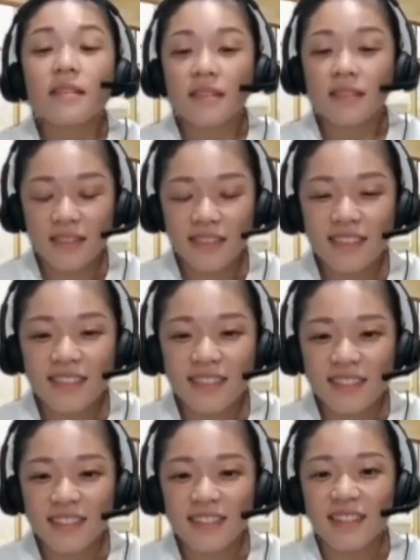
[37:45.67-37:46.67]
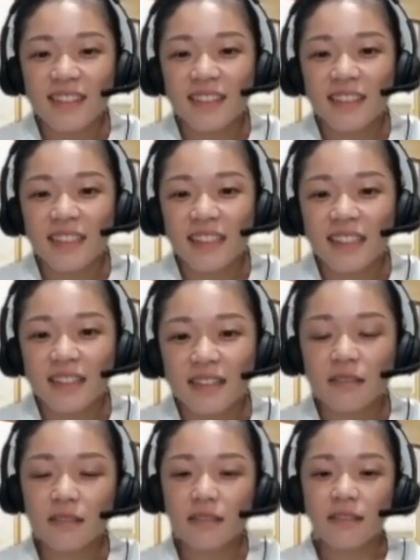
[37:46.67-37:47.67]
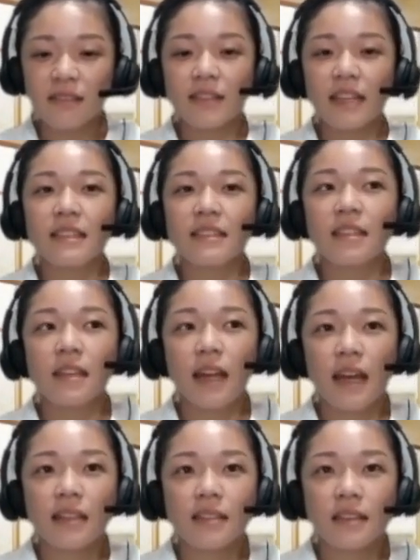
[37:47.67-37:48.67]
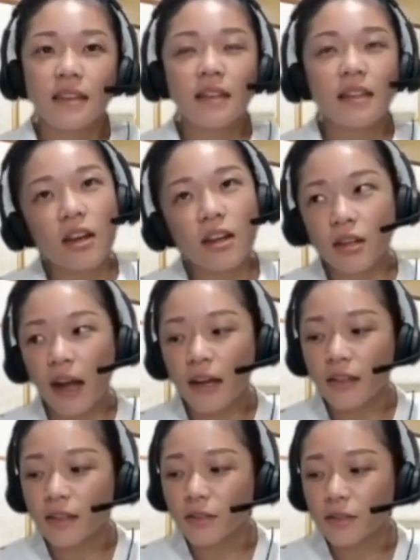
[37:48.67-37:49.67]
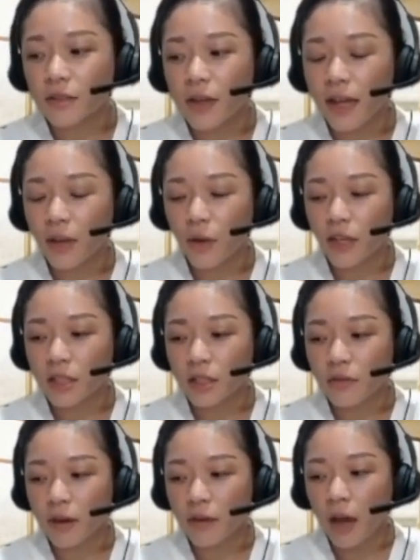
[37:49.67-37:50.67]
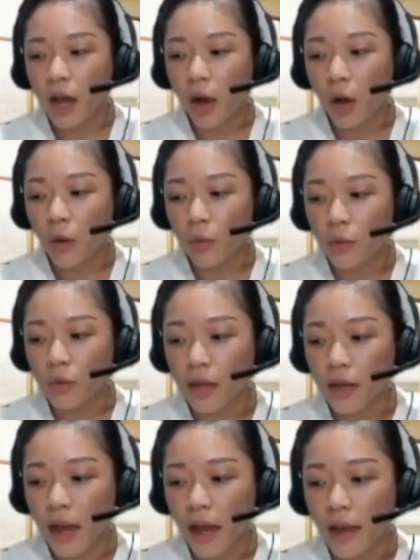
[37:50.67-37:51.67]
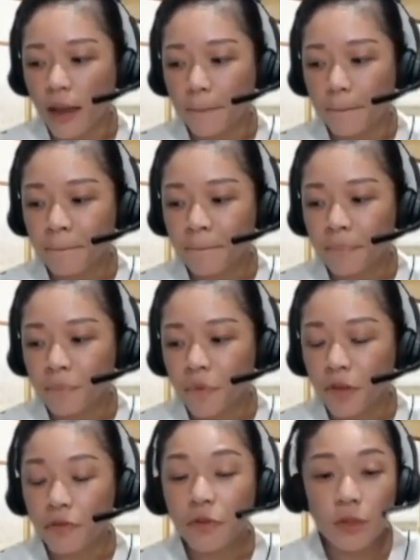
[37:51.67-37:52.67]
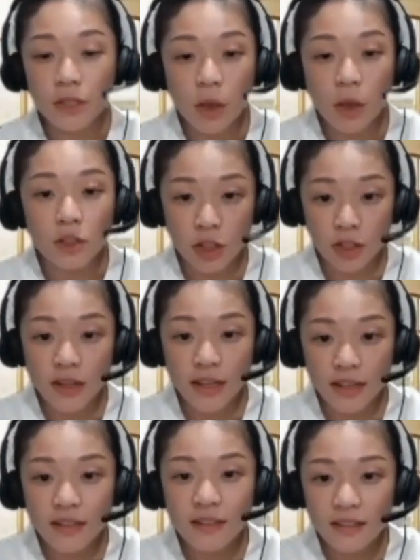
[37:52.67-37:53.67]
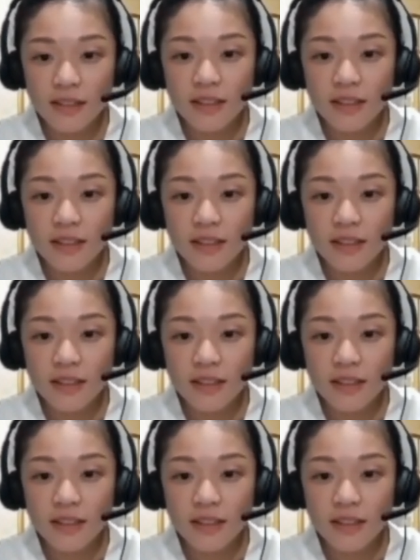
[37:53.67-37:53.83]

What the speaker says: mm, That's a nice. Earlier on, you had a question around how can I view this opportunity?